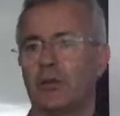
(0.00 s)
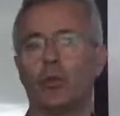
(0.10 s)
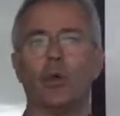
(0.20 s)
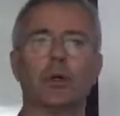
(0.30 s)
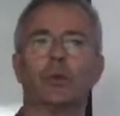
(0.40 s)

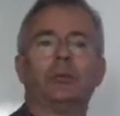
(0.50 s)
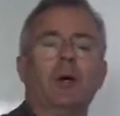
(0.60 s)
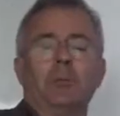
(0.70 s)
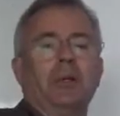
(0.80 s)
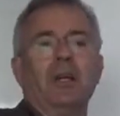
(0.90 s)
of work, which
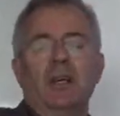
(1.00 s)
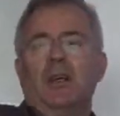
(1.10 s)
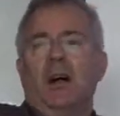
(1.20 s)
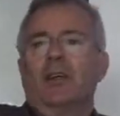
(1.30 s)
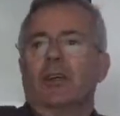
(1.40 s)
might be,
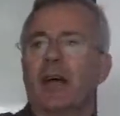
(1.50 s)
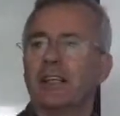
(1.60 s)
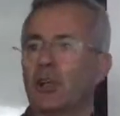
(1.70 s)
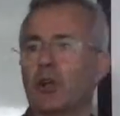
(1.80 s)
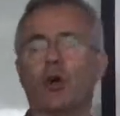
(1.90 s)
I don't know,
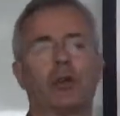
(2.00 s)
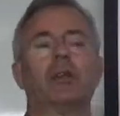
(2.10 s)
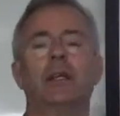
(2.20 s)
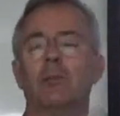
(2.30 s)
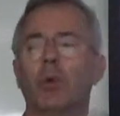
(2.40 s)
8 o'clock
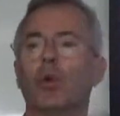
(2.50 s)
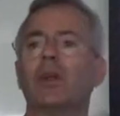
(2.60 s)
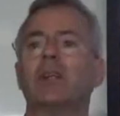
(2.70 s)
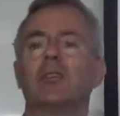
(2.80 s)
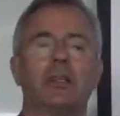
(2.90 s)
in the
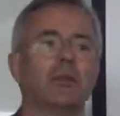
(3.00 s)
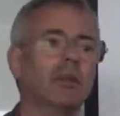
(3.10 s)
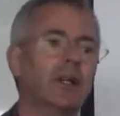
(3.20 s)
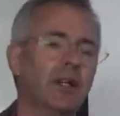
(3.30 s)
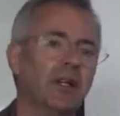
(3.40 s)
morning till
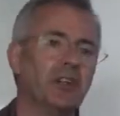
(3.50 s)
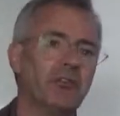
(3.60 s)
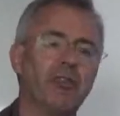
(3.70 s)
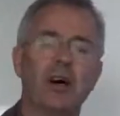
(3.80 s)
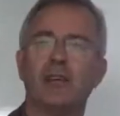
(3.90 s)

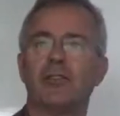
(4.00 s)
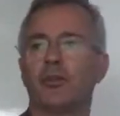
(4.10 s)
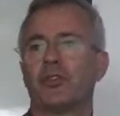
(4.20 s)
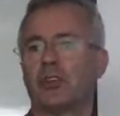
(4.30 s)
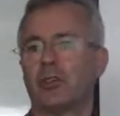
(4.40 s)
5
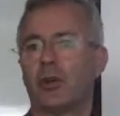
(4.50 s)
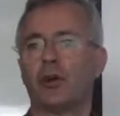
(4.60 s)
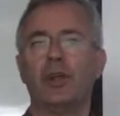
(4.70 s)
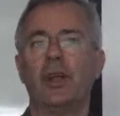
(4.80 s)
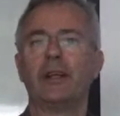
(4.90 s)
or 6
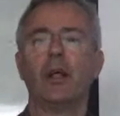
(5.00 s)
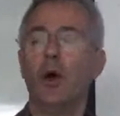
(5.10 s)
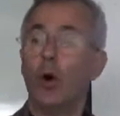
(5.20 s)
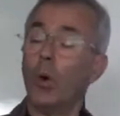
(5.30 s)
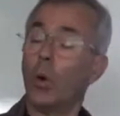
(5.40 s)
o'clock at night,
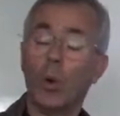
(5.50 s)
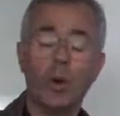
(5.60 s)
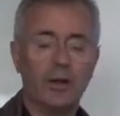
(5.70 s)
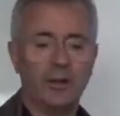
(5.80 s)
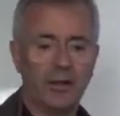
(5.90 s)
or
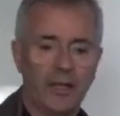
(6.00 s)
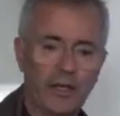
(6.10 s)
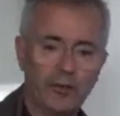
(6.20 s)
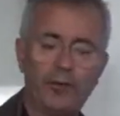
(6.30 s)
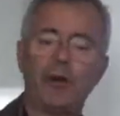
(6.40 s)

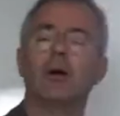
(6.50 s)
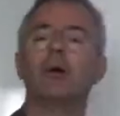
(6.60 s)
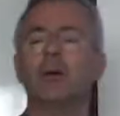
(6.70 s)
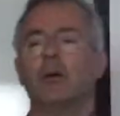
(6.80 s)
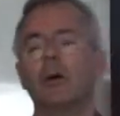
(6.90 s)
if
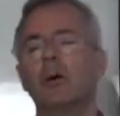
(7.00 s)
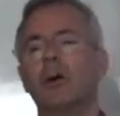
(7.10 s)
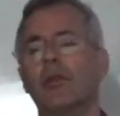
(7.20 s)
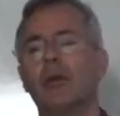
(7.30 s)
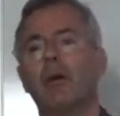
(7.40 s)

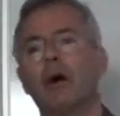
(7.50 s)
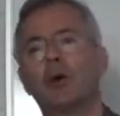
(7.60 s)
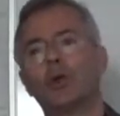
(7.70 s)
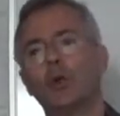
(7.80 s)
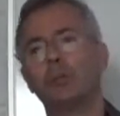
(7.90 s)
there are
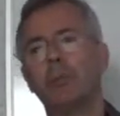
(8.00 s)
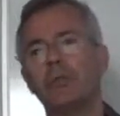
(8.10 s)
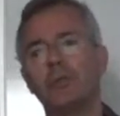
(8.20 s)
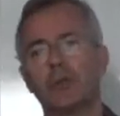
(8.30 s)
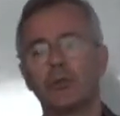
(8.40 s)
good
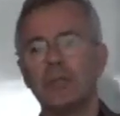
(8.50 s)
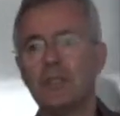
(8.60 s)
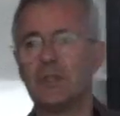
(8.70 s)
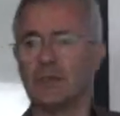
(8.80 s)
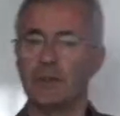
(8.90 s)
business
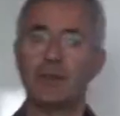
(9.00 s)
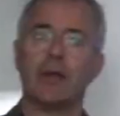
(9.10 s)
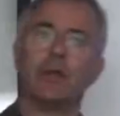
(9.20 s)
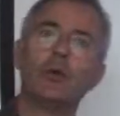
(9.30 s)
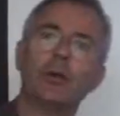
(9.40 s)
reasons,
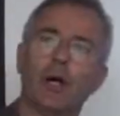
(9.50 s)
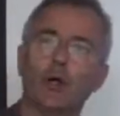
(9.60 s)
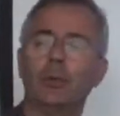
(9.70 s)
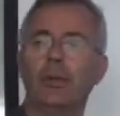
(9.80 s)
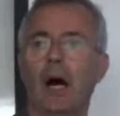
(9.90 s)
you can
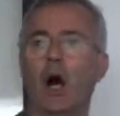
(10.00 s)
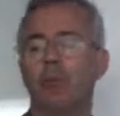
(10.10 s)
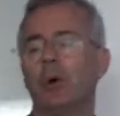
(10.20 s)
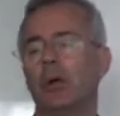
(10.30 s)
open up